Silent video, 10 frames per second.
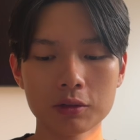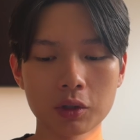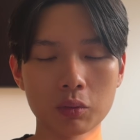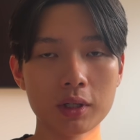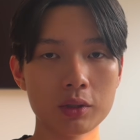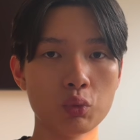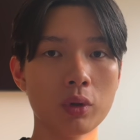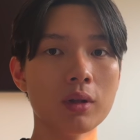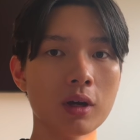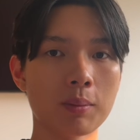So it's
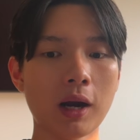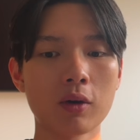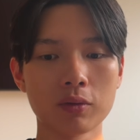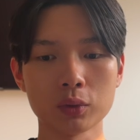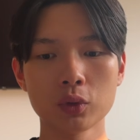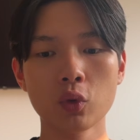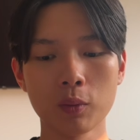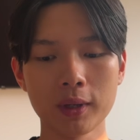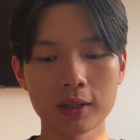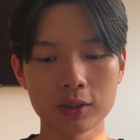really a powerful tool
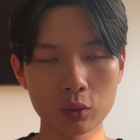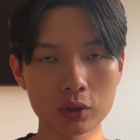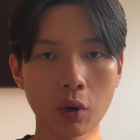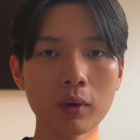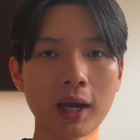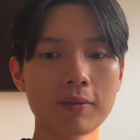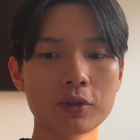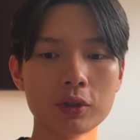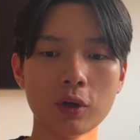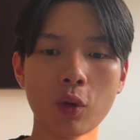because you don't have
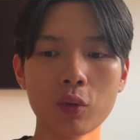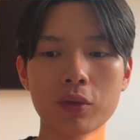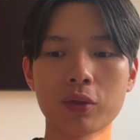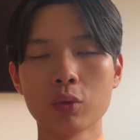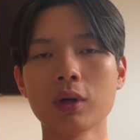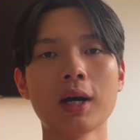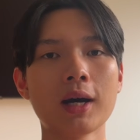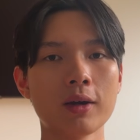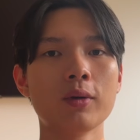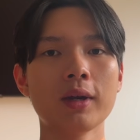to go through
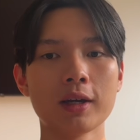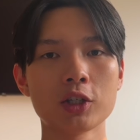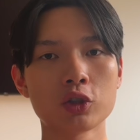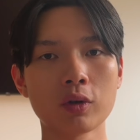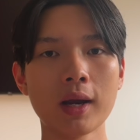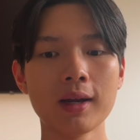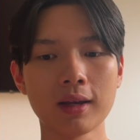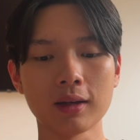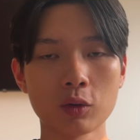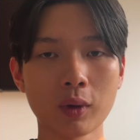hiring and
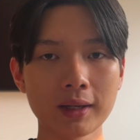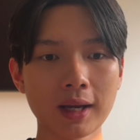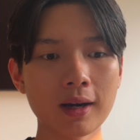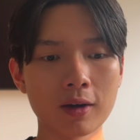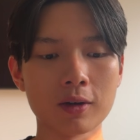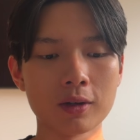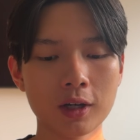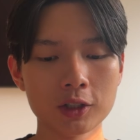training the right editor